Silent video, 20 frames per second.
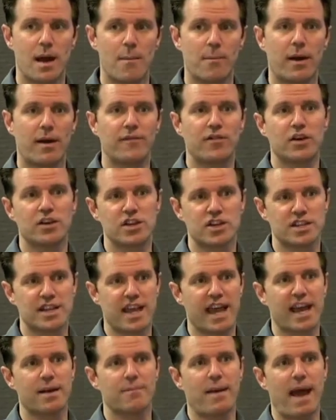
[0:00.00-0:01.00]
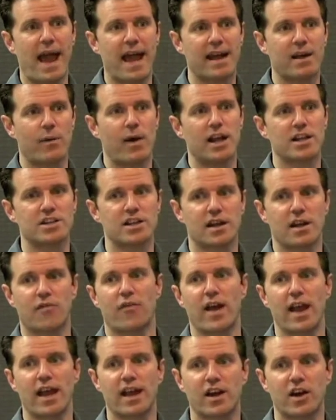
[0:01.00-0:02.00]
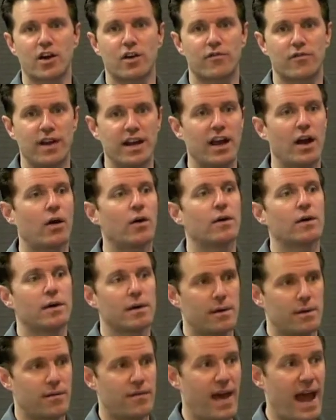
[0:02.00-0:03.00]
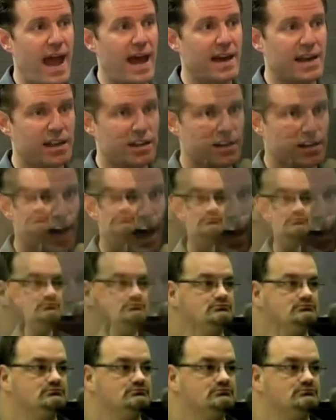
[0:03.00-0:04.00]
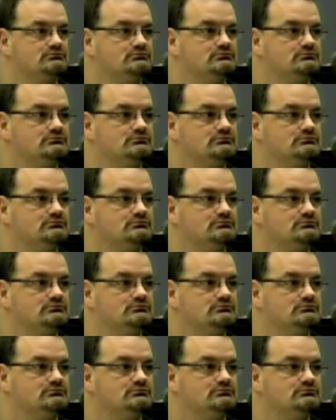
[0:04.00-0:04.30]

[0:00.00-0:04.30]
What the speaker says: But if you're just kicking back and watching a Frank Kern video, that is not work.